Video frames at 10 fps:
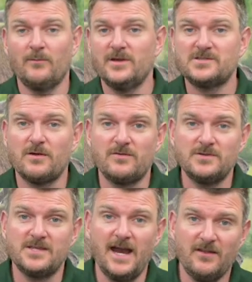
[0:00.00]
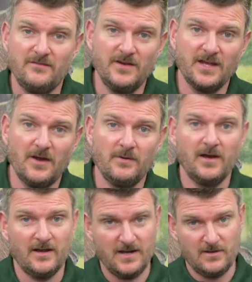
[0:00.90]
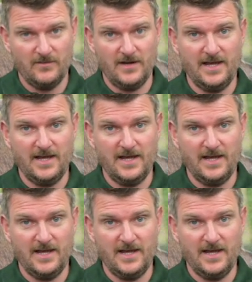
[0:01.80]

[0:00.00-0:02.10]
Please go through to the end of the video, click on the